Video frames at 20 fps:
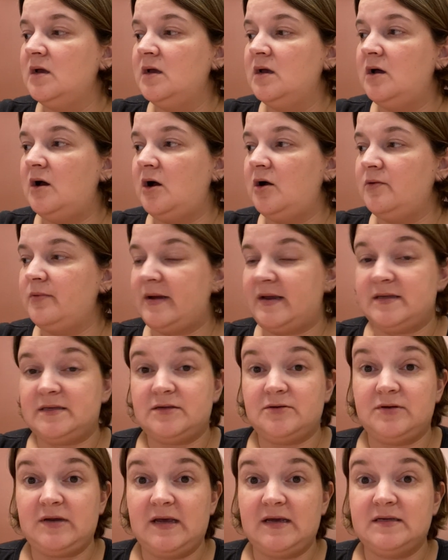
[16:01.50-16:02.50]
All right,
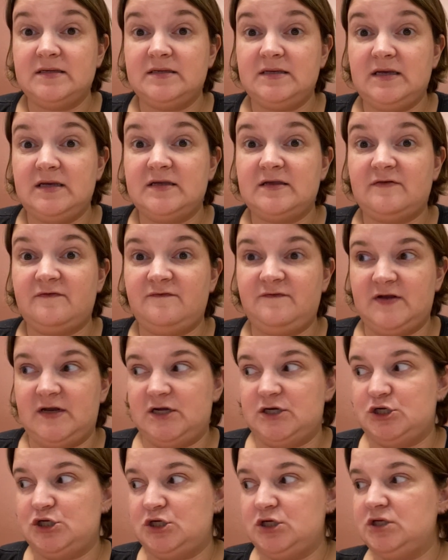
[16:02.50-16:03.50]
so next is
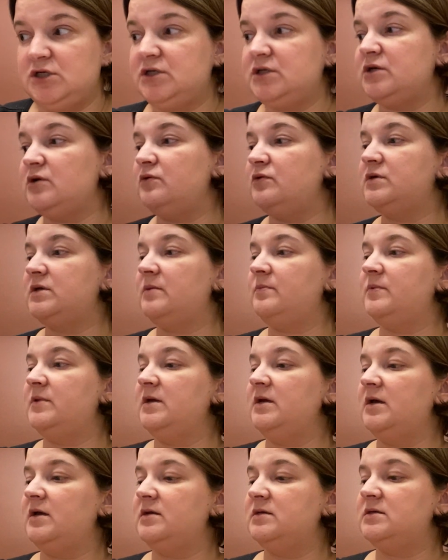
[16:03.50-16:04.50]
finishes. So
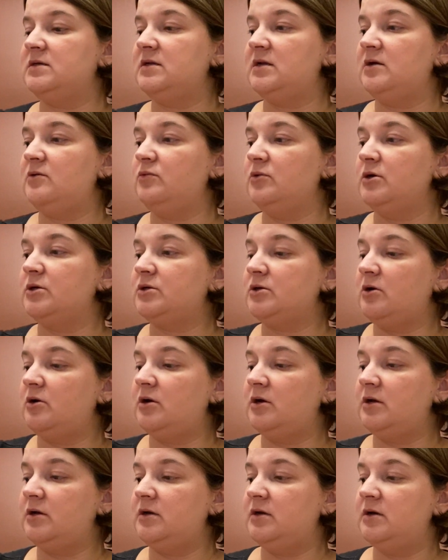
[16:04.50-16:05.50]
something else that I worked
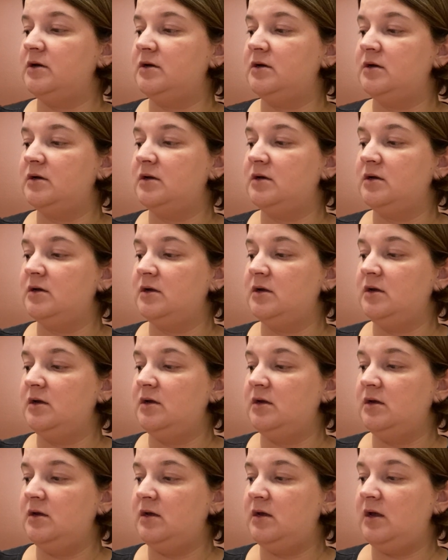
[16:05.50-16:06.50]
on
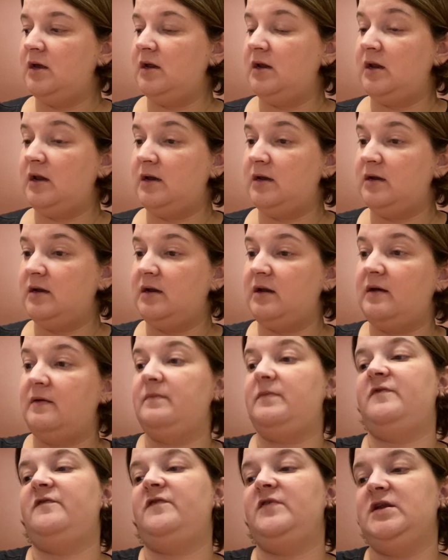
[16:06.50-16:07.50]
and ended
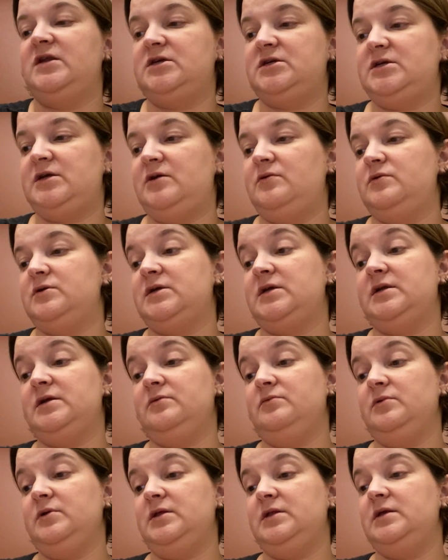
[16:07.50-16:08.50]
up finishing, which I
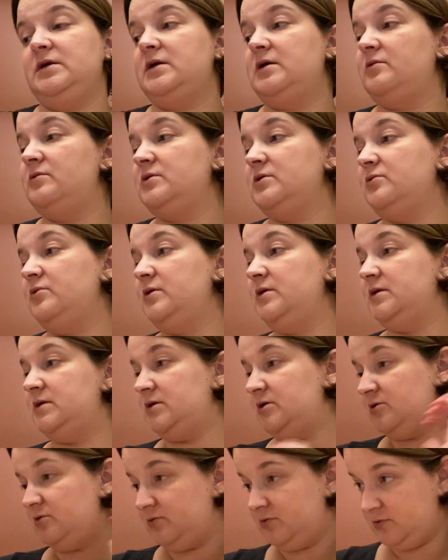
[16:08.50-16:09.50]
didn't really think I was going
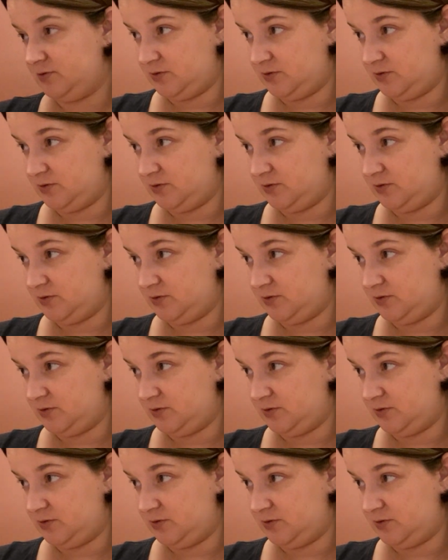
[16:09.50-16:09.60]
to.